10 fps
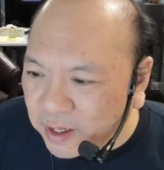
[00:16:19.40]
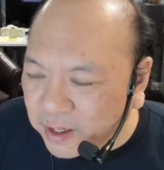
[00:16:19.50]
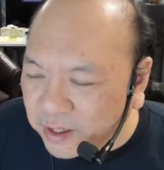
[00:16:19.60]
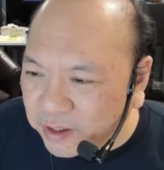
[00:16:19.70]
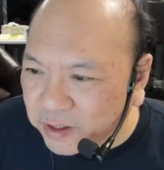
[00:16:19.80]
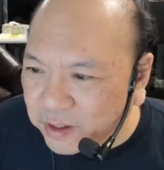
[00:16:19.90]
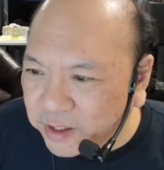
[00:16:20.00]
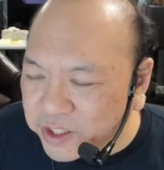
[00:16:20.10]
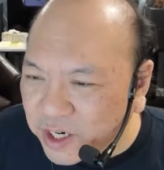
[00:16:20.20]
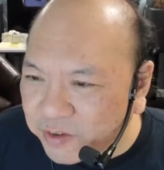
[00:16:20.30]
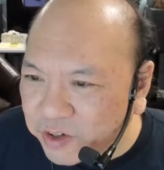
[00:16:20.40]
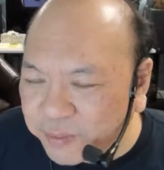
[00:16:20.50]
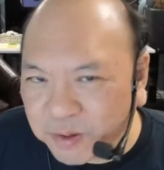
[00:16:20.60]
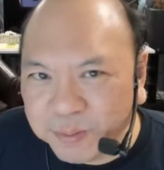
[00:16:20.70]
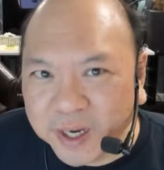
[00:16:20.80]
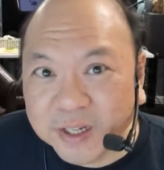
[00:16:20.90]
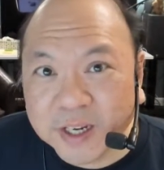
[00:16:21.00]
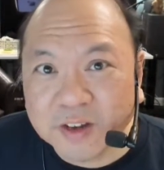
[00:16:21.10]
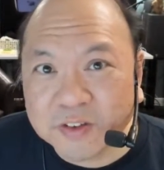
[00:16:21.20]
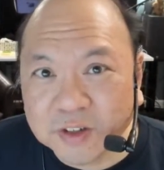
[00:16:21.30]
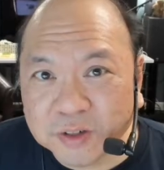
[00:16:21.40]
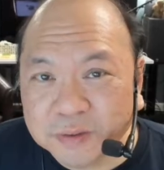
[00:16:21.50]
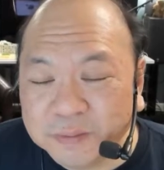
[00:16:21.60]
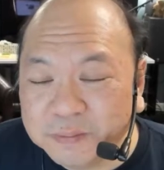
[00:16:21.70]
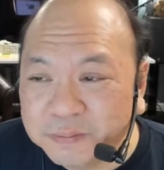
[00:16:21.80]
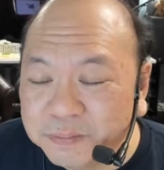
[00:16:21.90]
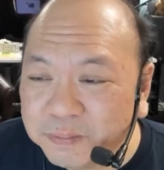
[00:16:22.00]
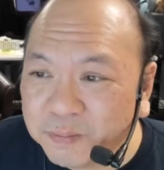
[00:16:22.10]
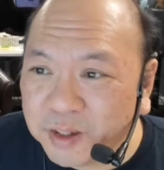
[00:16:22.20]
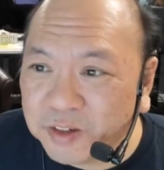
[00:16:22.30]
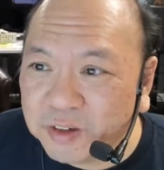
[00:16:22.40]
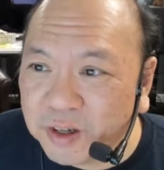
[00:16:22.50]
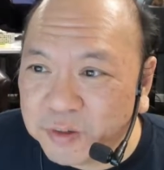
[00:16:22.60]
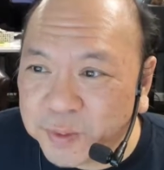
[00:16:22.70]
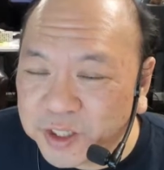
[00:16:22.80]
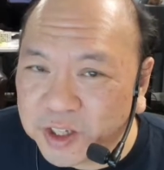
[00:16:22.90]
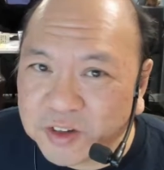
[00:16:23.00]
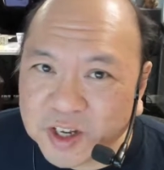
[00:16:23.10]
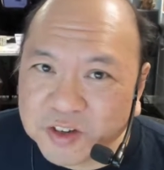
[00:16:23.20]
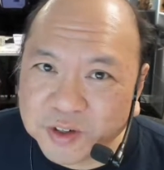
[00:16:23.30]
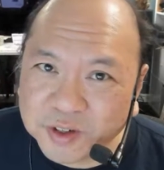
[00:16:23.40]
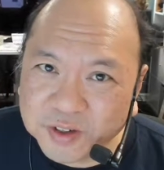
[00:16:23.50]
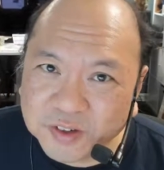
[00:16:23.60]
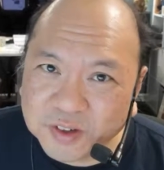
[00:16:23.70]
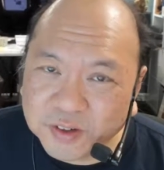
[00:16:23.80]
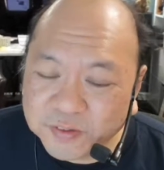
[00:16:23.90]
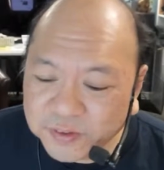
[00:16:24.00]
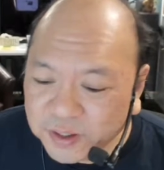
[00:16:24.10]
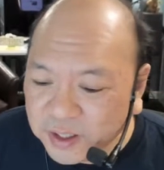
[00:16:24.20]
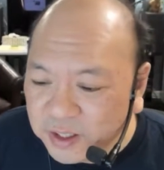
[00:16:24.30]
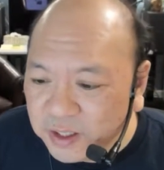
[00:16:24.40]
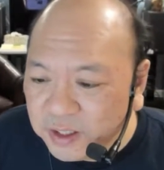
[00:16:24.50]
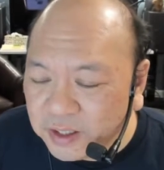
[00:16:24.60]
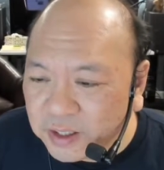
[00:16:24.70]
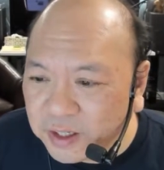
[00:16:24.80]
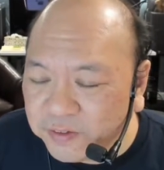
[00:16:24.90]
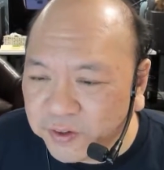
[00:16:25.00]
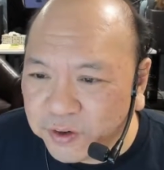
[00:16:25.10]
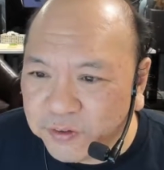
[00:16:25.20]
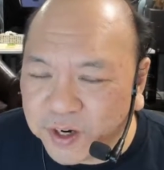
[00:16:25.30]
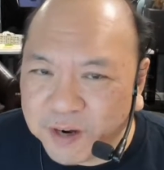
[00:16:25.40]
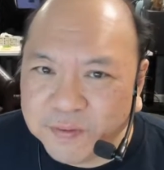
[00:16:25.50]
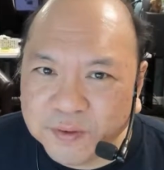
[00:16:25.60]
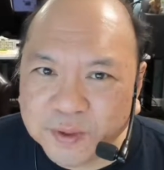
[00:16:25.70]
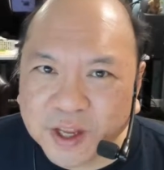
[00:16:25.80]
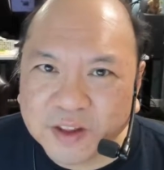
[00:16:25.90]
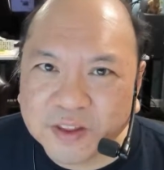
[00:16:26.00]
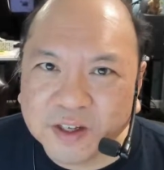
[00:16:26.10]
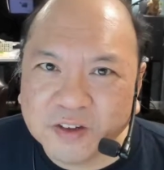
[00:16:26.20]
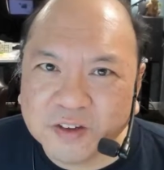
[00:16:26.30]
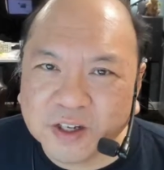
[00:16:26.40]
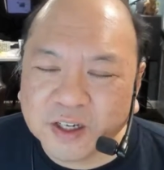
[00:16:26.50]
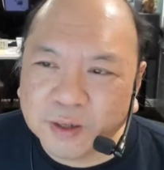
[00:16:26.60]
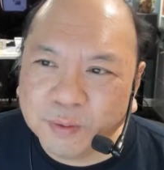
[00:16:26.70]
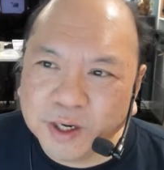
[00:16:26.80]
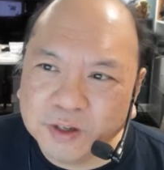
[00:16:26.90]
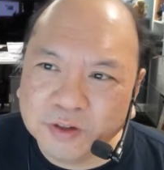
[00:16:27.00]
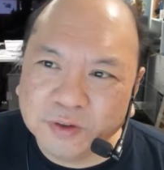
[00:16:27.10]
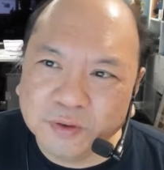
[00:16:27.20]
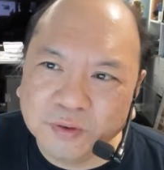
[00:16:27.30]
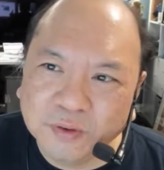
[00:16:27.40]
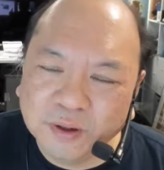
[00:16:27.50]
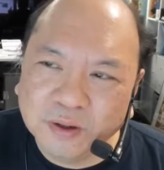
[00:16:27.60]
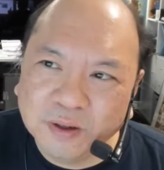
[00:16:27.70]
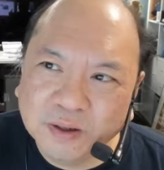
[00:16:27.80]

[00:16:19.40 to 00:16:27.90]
And in JavaScript, it's a pain in the ass to do, especially as asynchronous stuff. If you're involved with like things like I want you to,